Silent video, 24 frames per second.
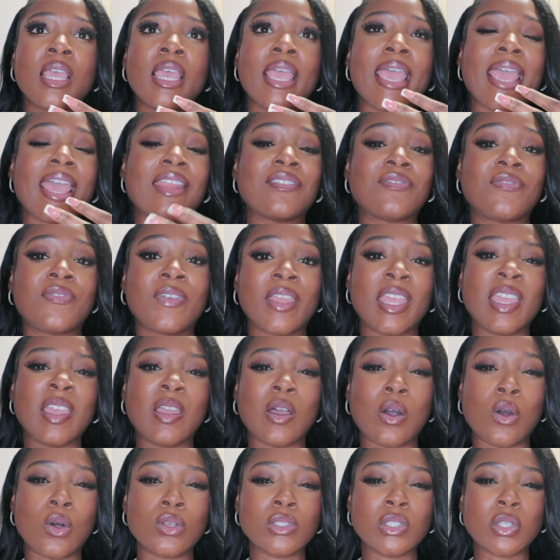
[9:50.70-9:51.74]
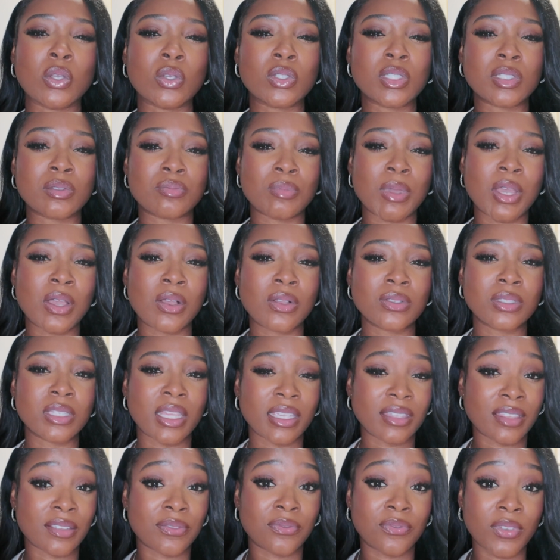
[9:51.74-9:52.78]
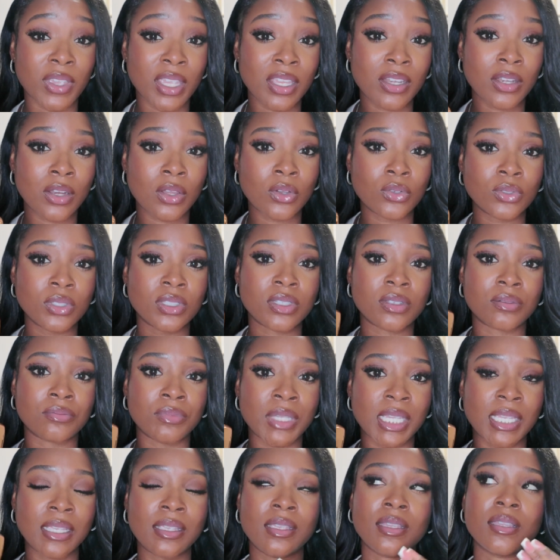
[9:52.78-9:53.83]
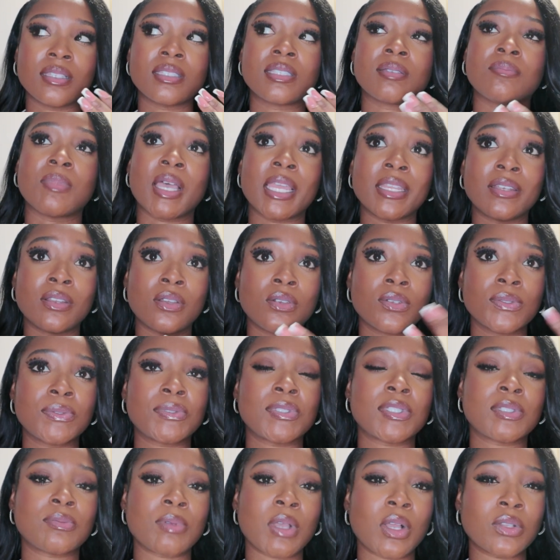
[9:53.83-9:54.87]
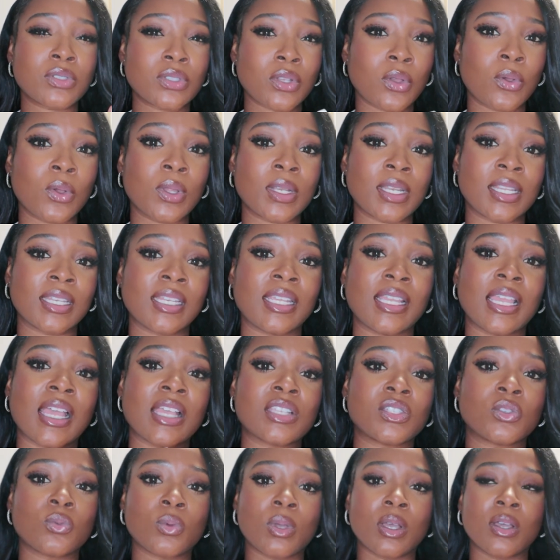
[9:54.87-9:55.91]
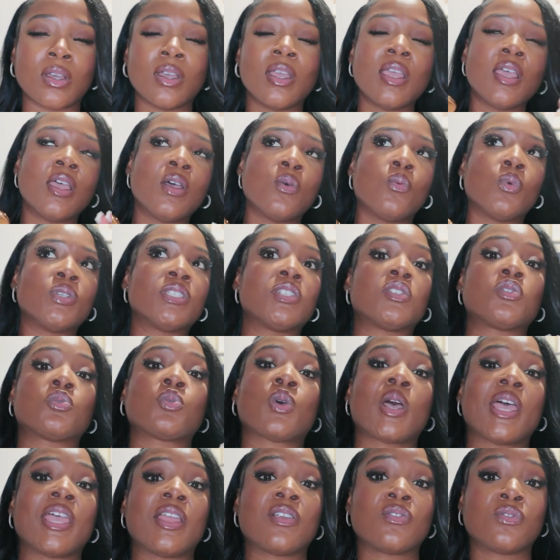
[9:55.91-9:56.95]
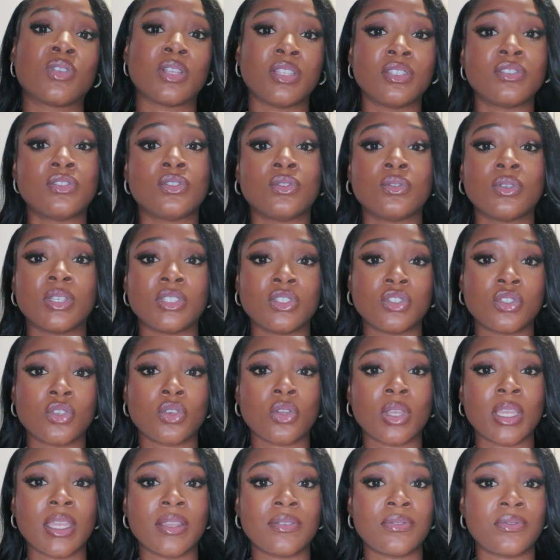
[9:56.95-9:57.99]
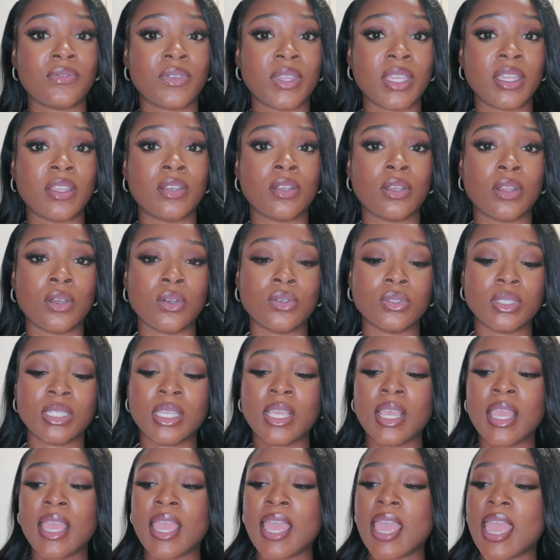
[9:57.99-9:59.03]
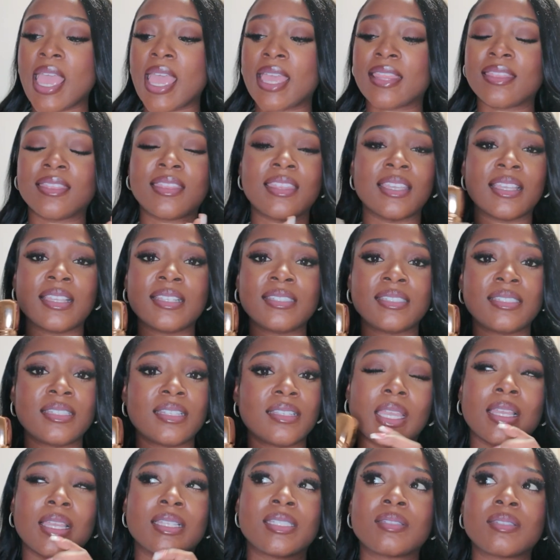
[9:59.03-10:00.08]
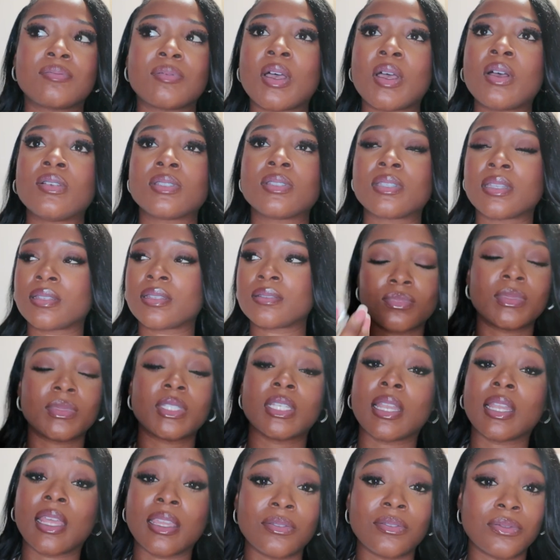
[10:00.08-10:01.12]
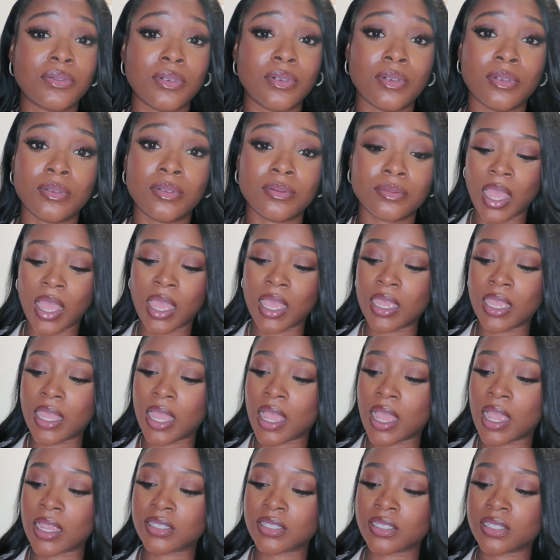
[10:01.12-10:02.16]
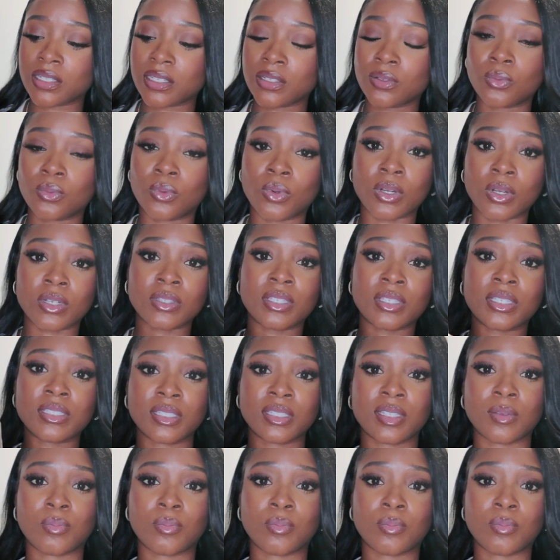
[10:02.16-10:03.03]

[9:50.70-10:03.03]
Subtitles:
And fig also smells like the fig note to me, to my nose, smells coconutty as well, which is why I really do enjoy a fig note. And this, it smells delightful. I actually wore this to